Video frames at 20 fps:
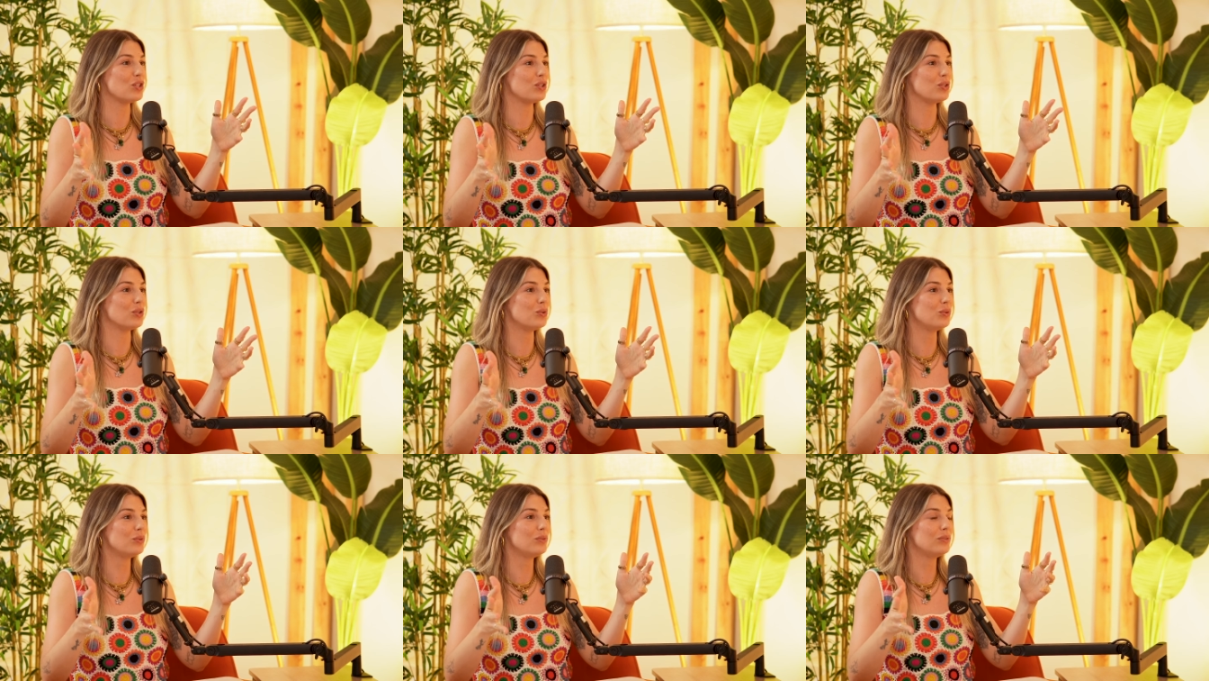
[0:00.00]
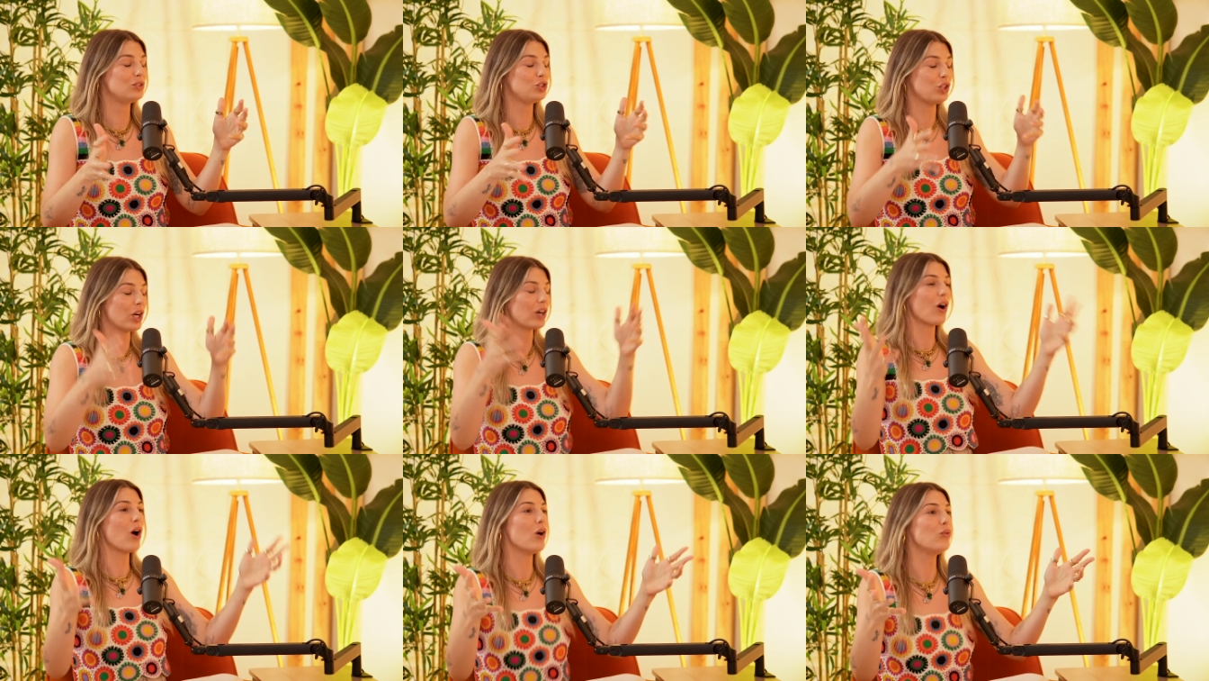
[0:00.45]
to
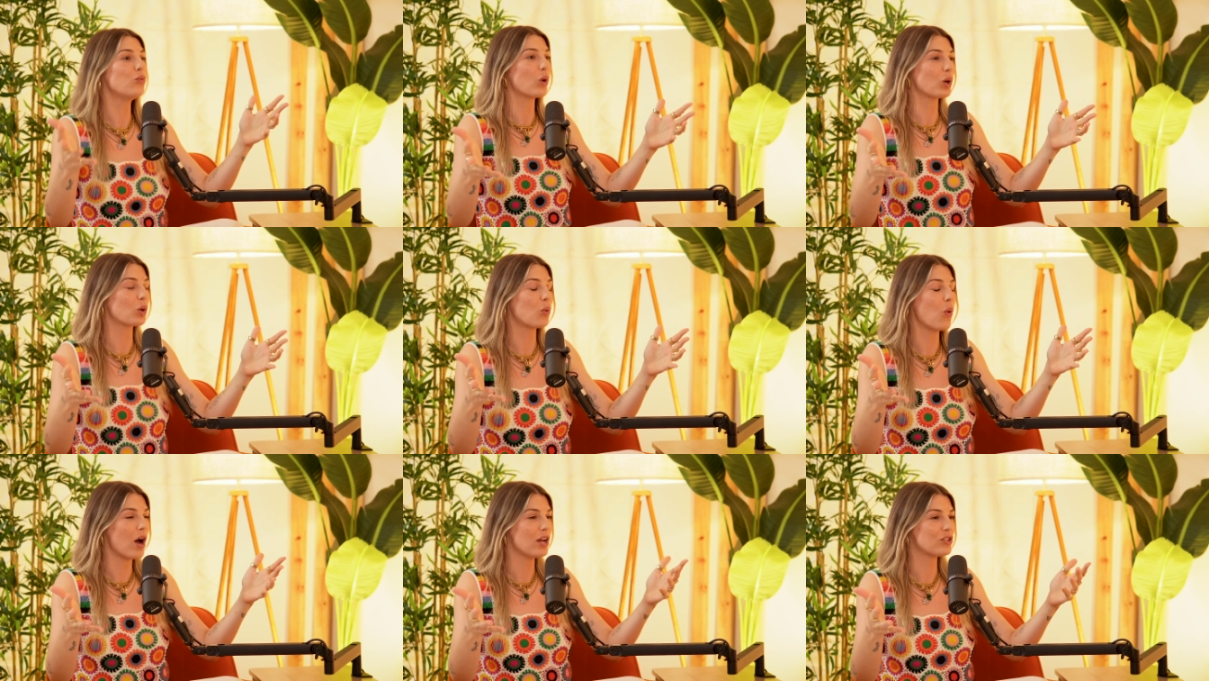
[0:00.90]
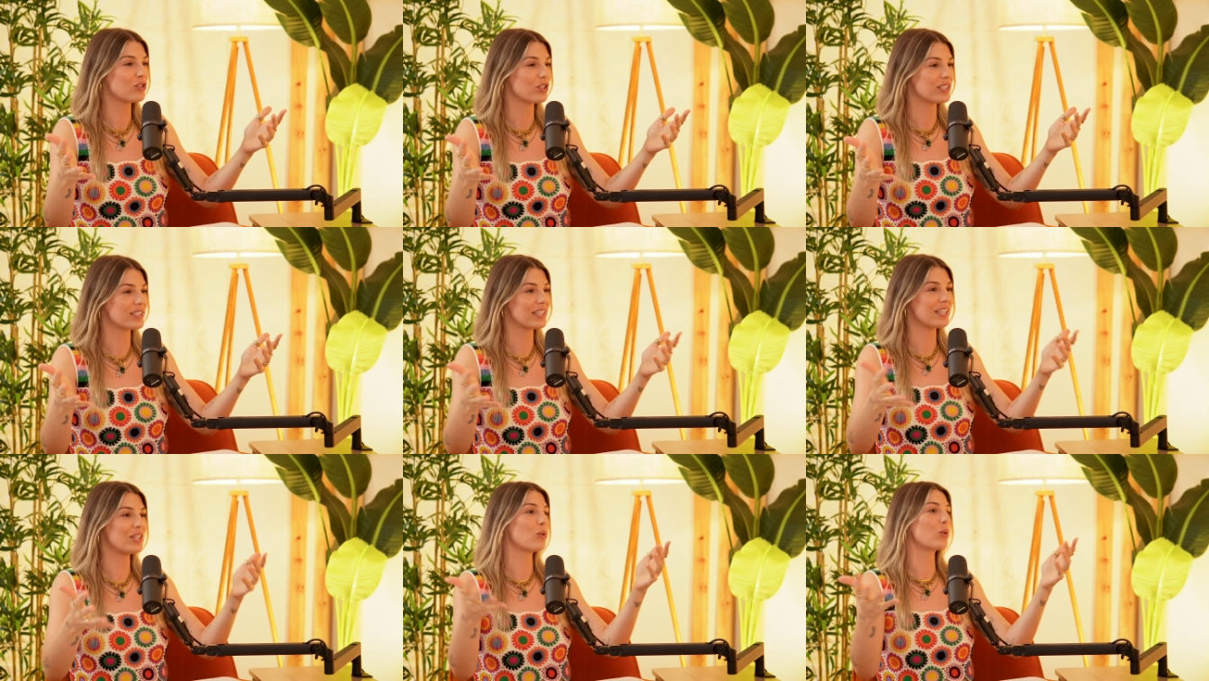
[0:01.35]
share all four
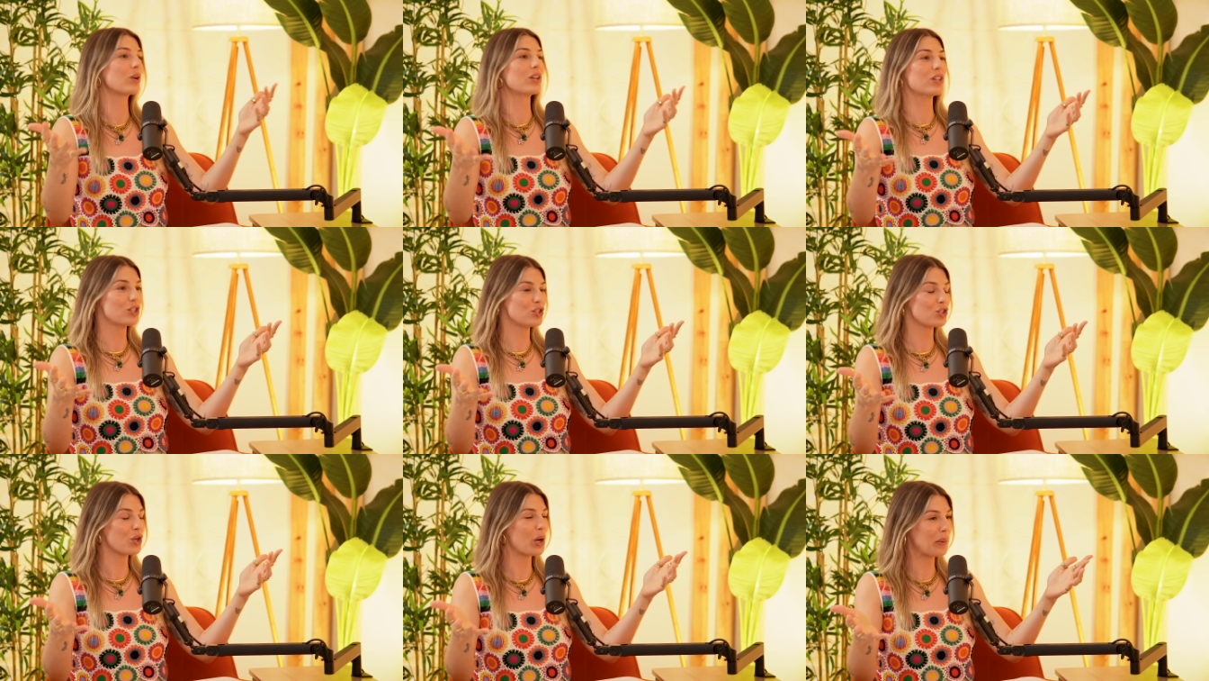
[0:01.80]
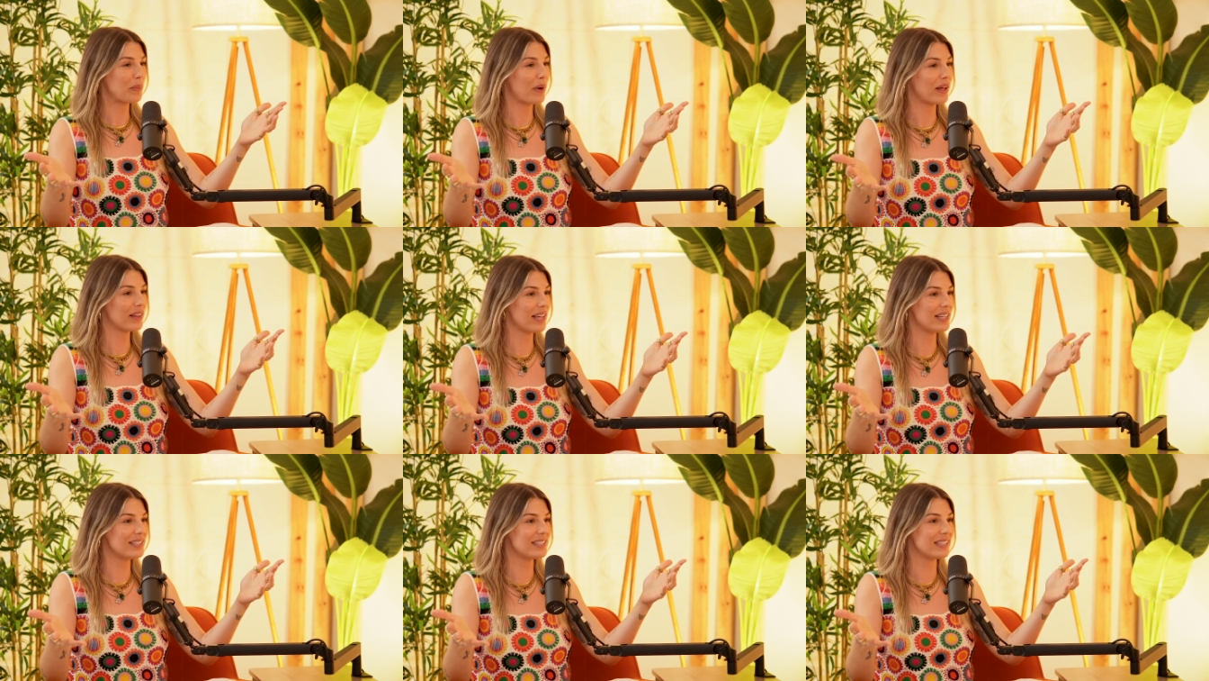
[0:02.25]
quadrants in order to show up
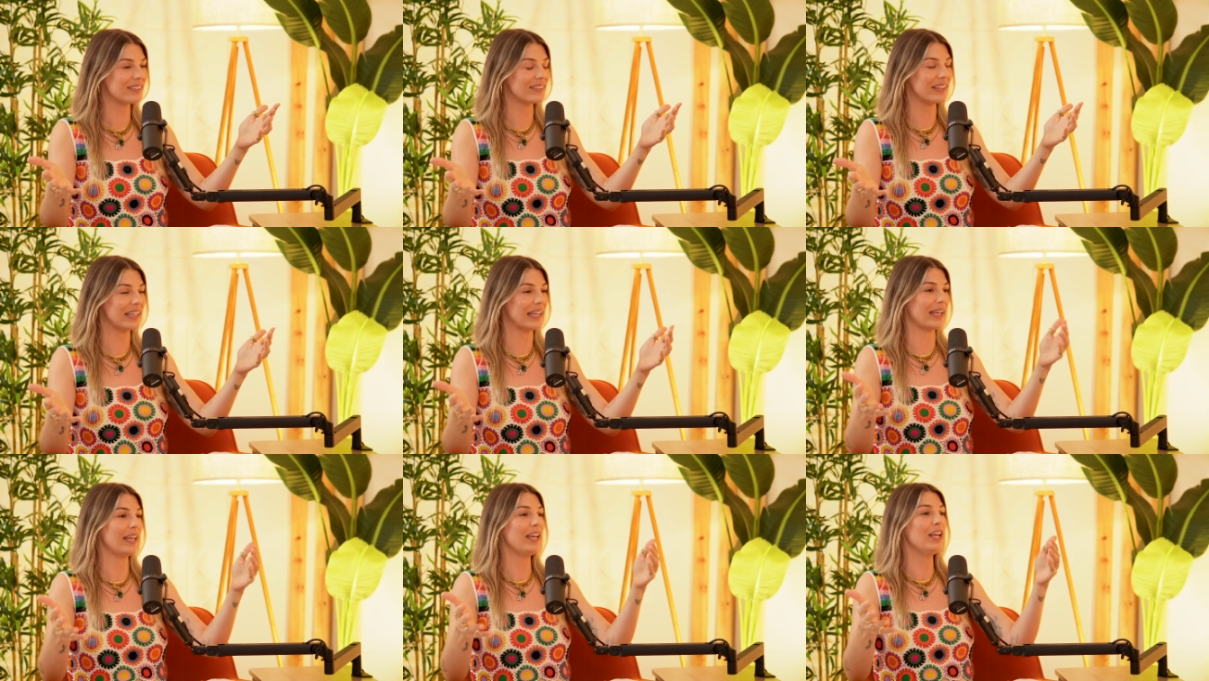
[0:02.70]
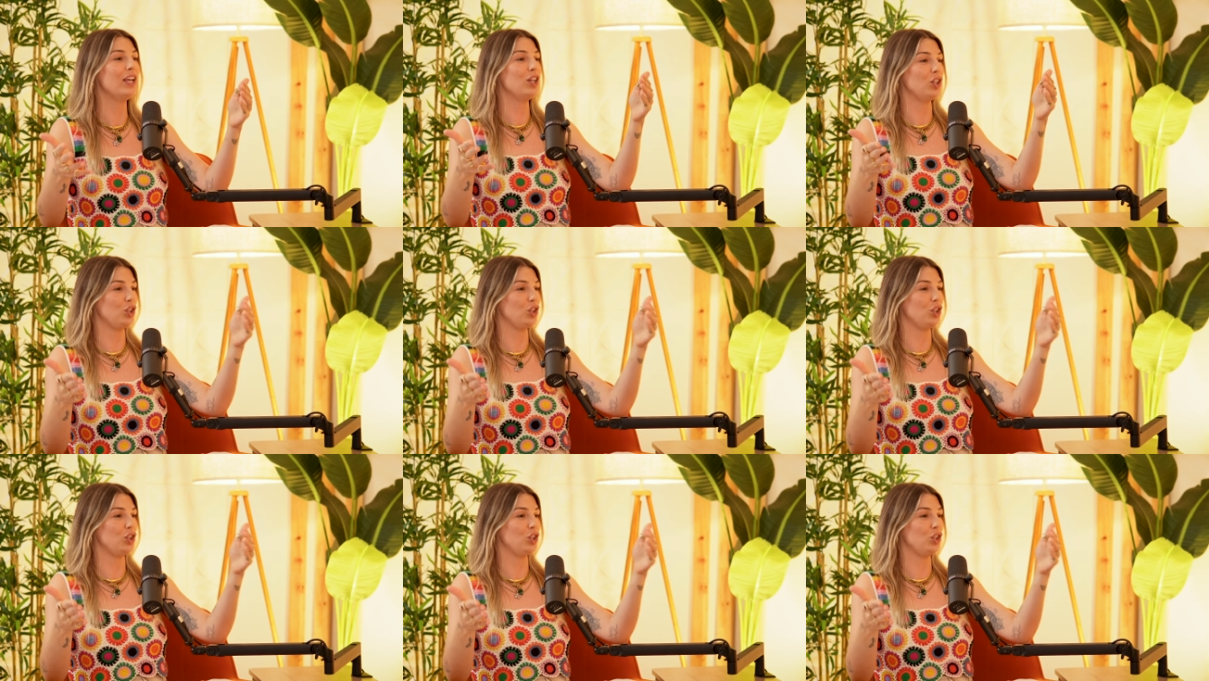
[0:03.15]
authentically.